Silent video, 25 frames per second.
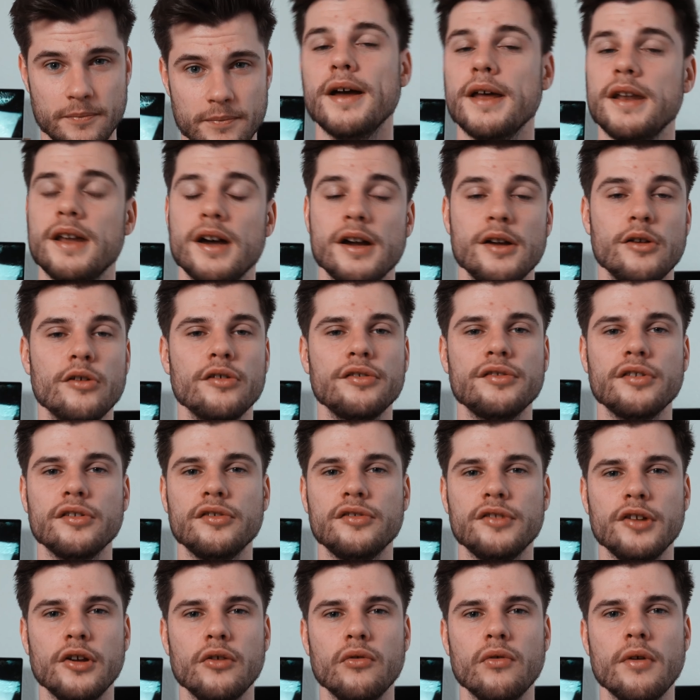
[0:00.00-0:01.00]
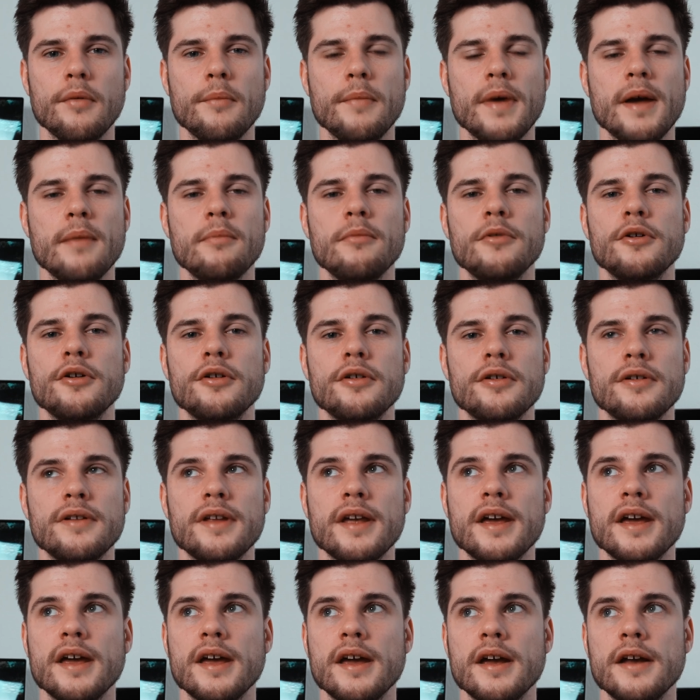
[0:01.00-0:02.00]
And I also still remember
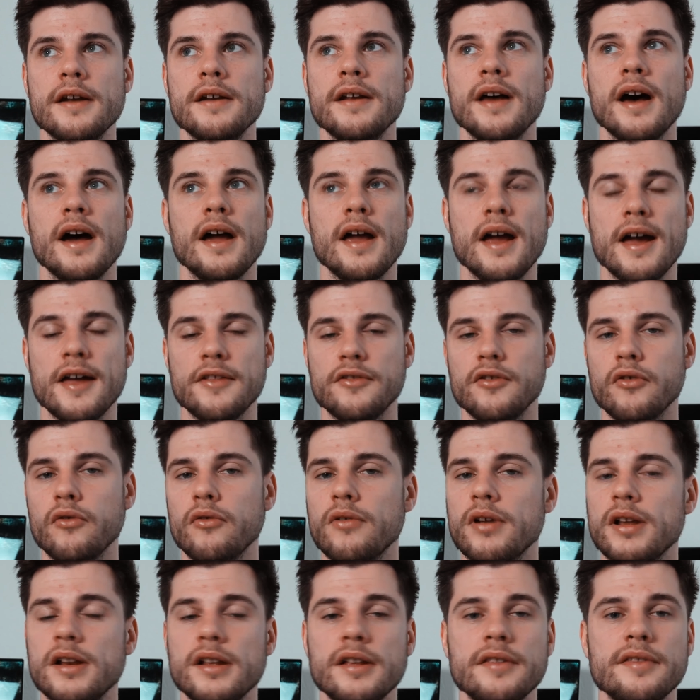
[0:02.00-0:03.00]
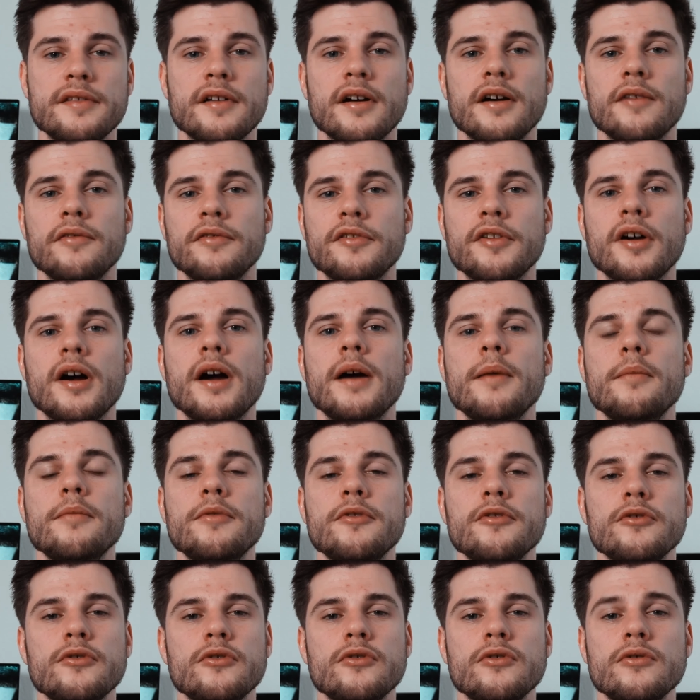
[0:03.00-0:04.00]
that I had a really tough time
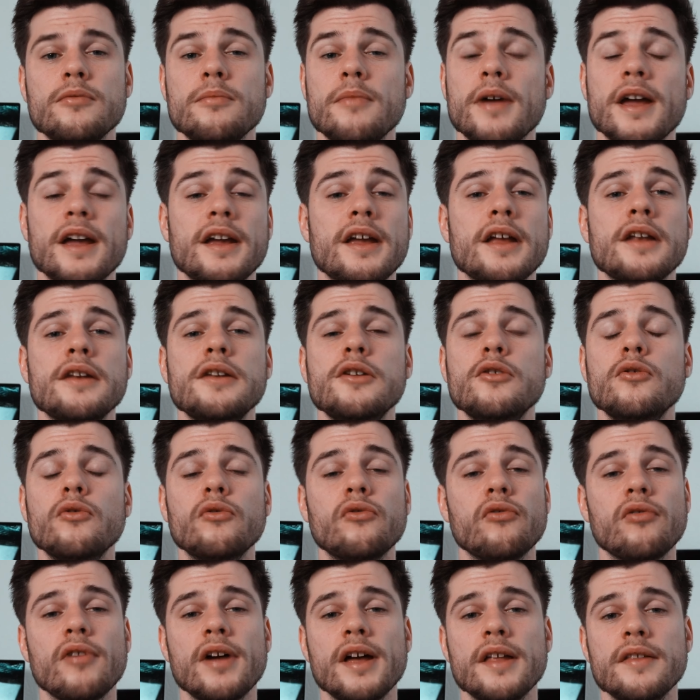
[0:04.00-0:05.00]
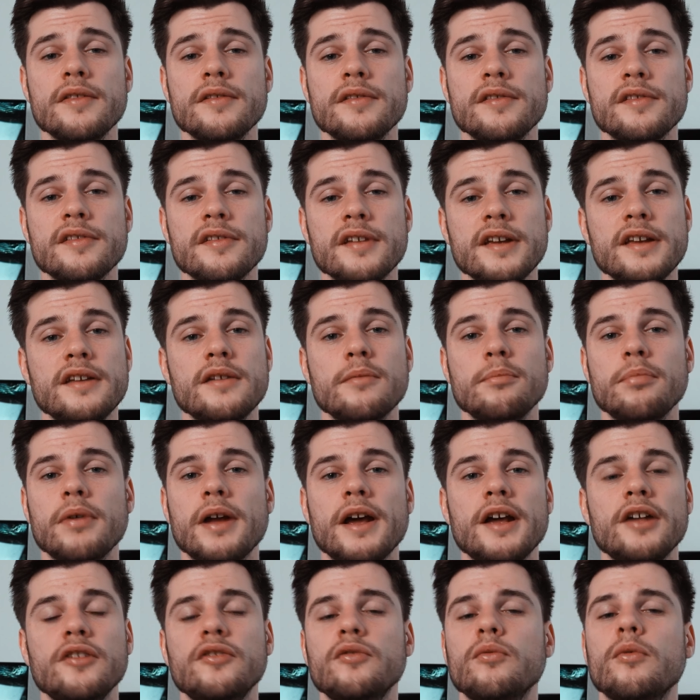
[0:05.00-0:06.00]
to making new friends in a
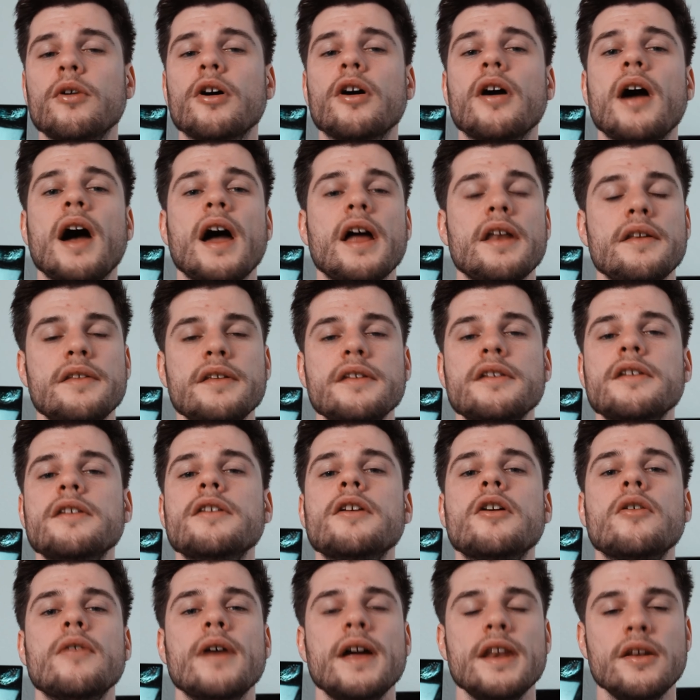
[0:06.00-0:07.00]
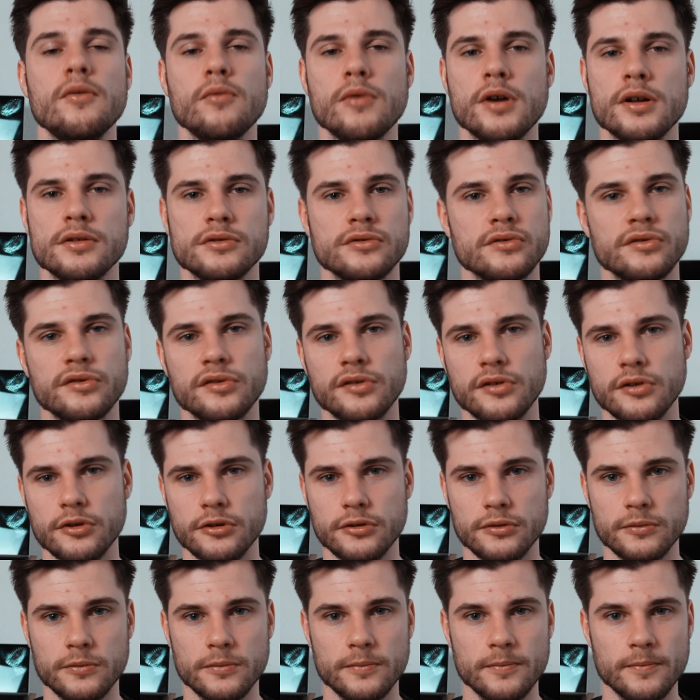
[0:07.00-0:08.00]
place where I didn't know anyone on
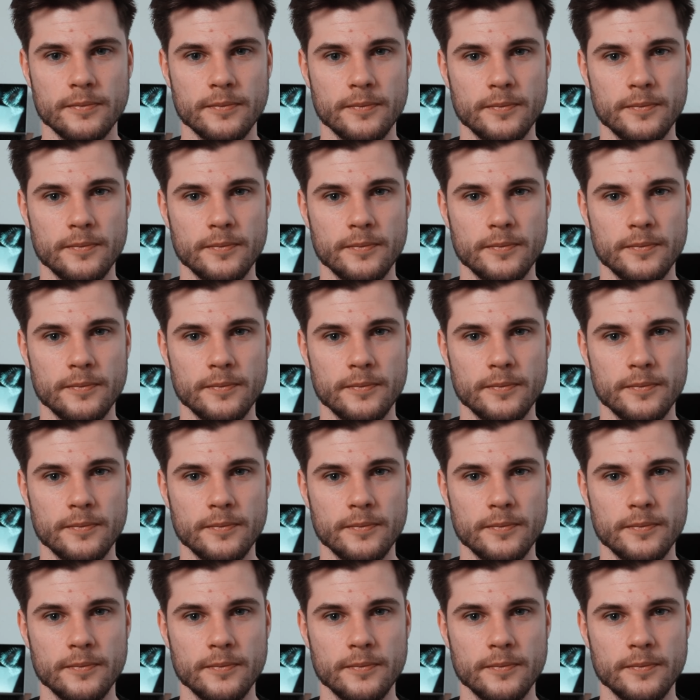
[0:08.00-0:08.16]
school.